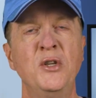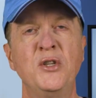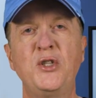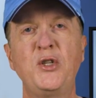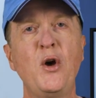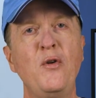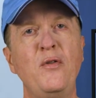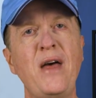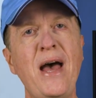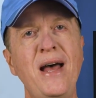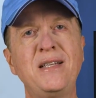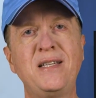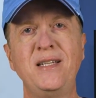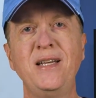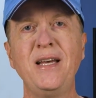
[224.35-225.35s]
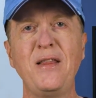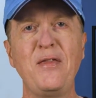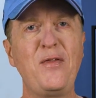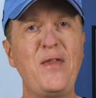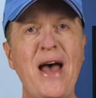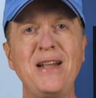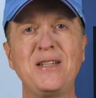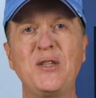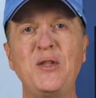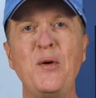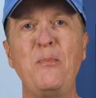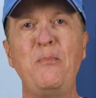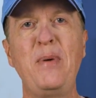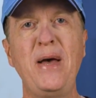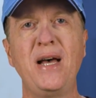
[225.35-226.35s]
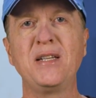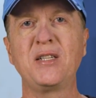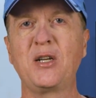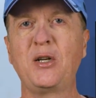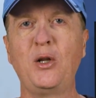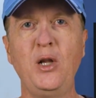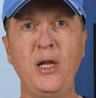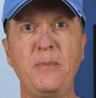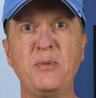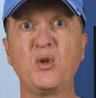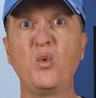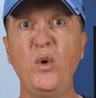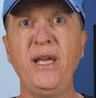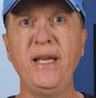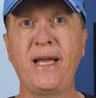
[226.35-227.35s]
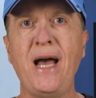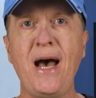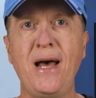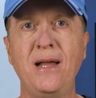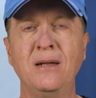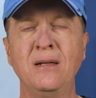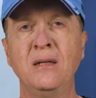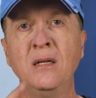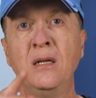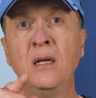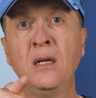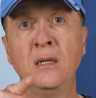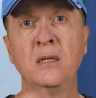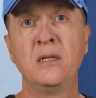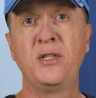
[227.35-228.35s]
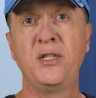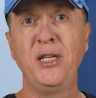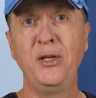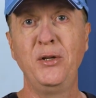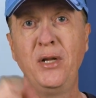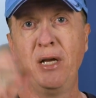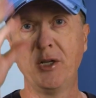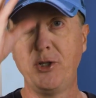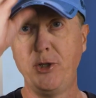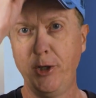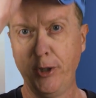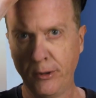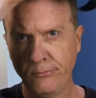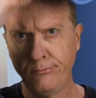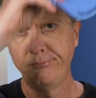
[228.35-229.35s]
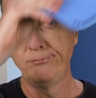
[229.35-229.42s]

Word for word: So that's it. That's the best clips we got. See you next year.